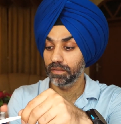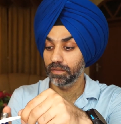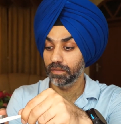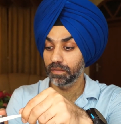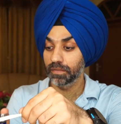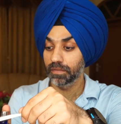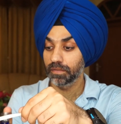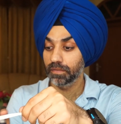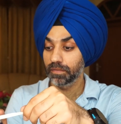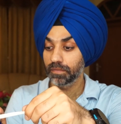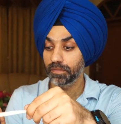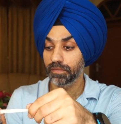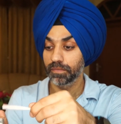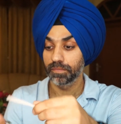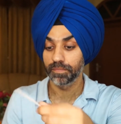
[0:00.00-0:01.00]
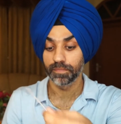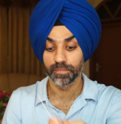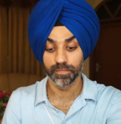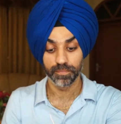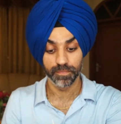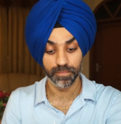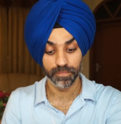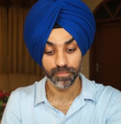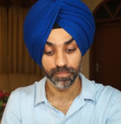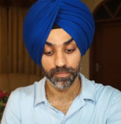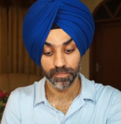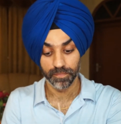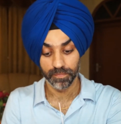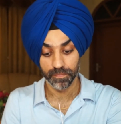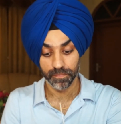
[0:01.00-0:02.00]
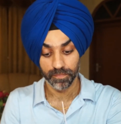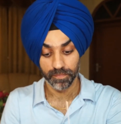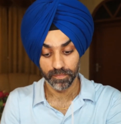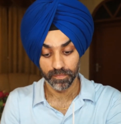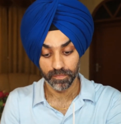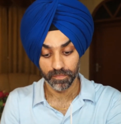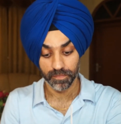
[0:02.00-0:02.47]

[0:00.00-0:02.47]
(no one is talking)